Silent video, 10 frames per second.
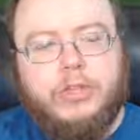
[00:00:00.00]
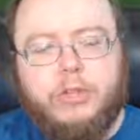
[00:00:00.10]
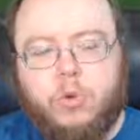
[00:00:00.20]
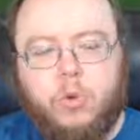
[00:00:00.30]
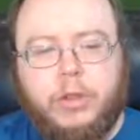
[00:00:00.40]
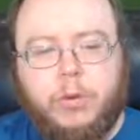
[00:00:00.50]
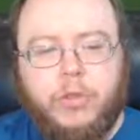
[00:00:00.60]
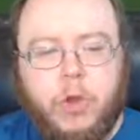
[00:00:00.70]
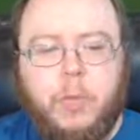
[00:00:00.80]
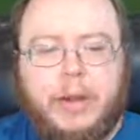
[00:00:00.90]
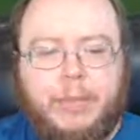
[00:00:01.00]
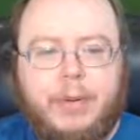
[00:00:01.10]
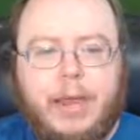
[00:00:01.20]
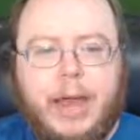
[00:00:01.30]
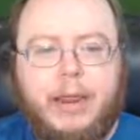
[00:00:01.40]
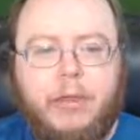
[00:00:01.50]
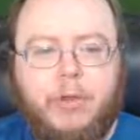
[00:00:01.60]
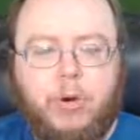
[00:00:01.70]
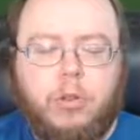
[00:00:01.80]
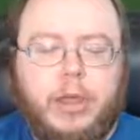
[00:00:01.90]
tooling with OpenAPI,
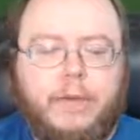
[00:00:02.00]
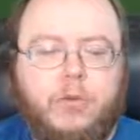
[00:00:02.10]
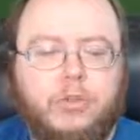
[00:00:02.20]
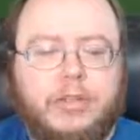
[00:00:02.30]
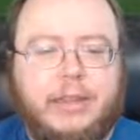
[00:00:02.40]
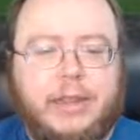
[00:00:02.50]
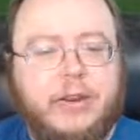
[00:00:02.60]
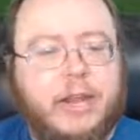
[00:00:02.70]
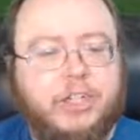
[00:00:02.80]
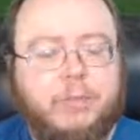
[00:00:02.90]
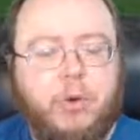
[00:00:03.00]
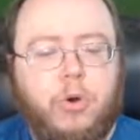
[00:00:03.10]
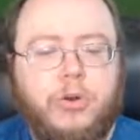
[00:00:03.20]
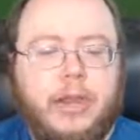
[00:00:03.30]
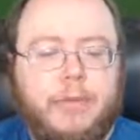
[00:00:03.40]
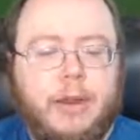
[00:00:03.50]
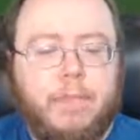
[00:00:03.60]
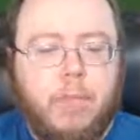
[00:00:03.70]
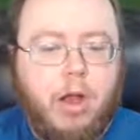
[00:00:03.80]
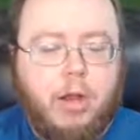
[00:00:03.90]
there are a lot of tools that allow you to actually prototype and
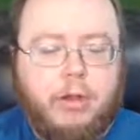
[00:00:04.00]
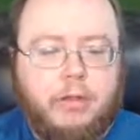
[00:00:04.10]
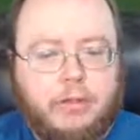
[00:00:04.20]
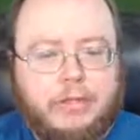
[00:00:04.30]
mock these